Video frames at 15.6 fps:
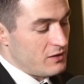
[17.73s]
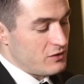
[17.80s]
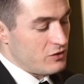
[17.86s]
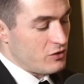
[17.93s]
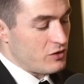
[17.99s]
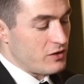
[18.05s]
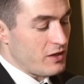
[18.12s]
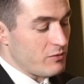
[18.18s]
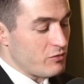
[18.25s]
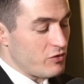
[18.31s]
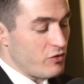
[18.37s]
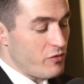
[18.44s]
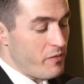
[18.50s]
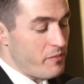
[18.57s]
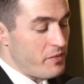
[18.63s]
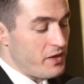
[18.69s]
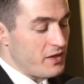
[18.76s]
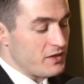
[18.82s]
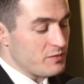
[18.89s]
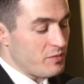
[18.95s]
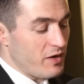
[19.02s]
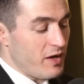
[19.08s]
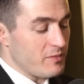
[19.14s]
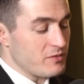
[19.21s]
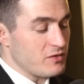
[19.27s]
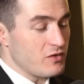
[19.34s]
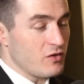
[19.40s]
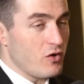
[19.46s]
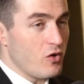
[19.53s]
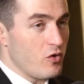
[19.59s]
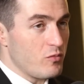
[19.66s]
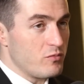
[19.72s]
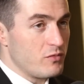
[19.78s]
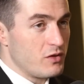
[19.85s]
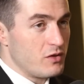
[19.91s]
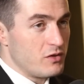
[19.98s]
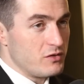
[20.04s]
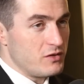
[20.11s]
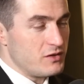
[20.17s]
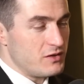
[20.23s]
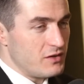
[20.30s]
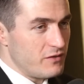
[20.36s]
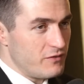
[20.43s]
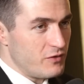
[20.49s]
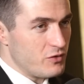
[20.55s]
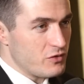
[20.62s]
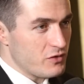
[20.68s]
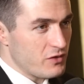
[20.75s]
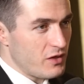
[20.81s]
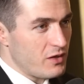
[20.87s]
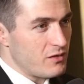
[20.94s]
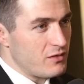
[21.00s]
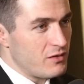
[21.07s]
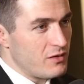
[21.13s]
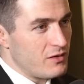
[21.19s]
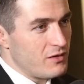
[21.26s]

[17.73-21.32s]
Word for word: to connect with human beings, perhaps in the home. Do you see a future there?